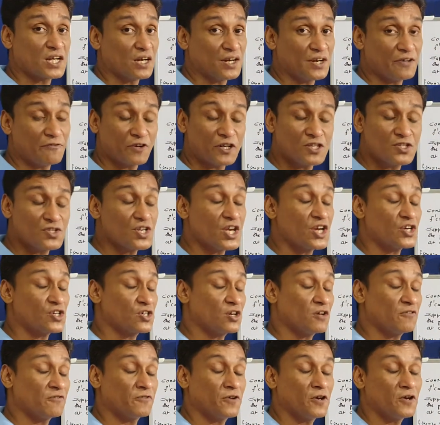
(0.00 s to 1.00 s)

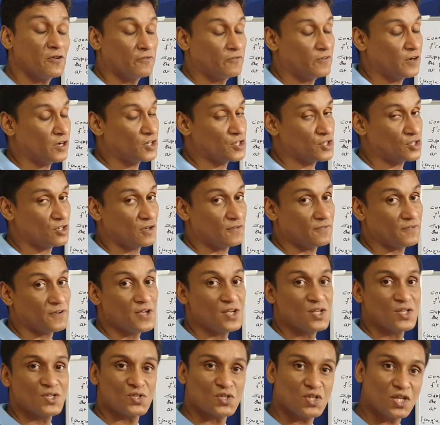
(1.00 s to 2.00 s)
differentiation of function of
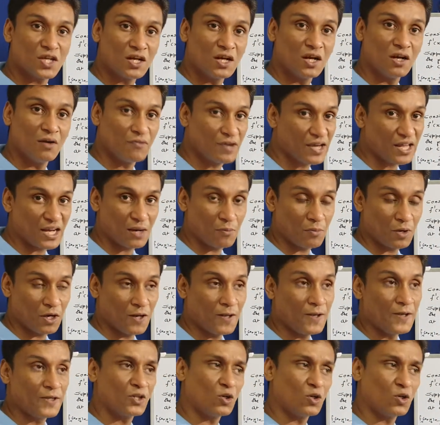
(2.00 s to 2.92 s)
single variable.